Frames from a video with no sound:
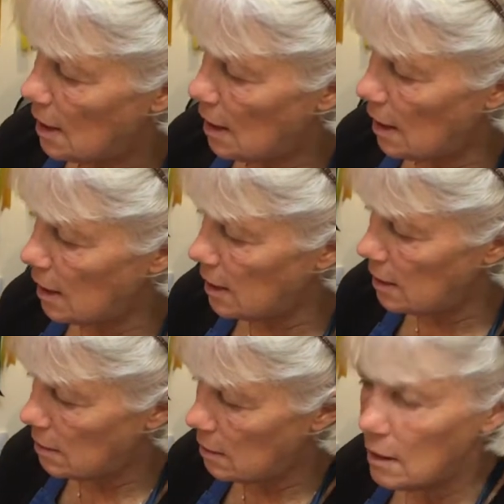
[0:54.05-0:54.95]

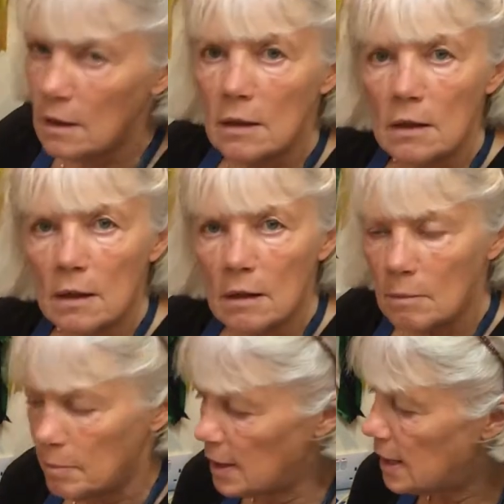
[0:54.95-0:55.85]
I
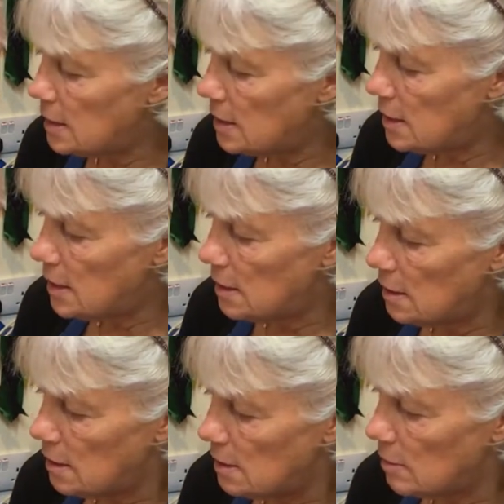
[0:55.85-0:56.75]
blended
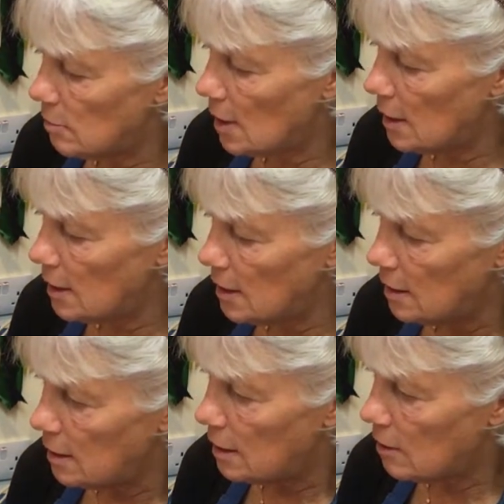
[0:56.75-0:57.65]
in some colour
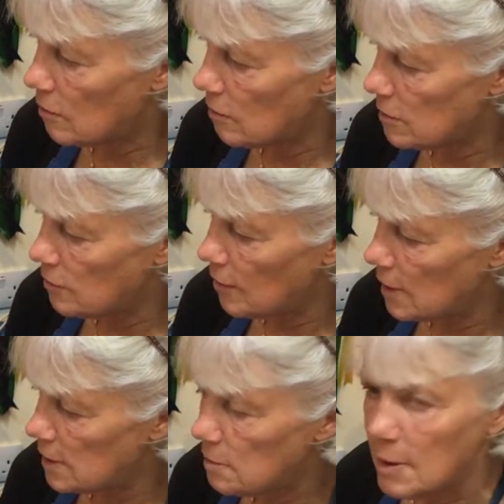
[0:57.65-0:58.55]
across the
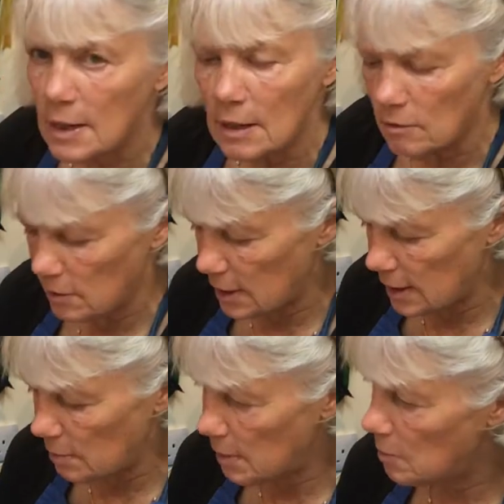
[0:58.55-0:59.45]
vase to make that look a
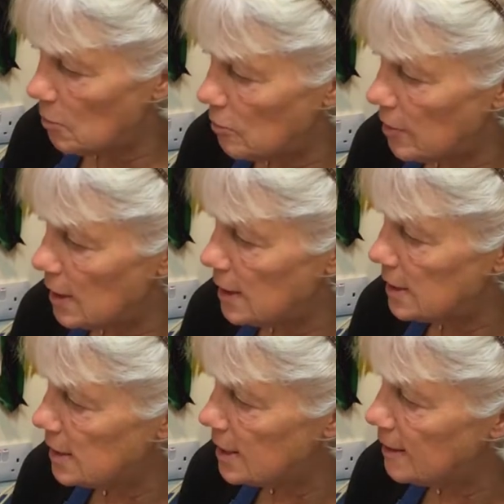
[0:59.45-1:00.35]
little bit more
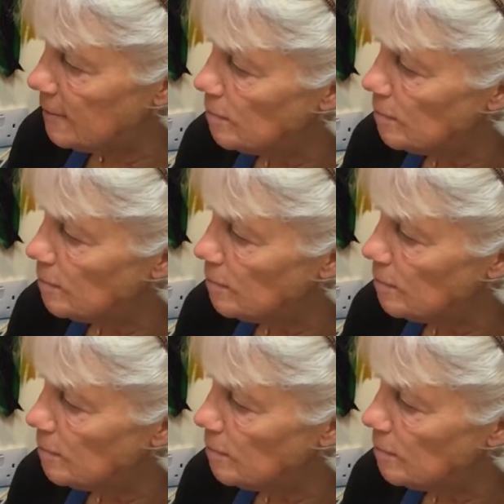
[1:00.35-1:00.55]
realistic.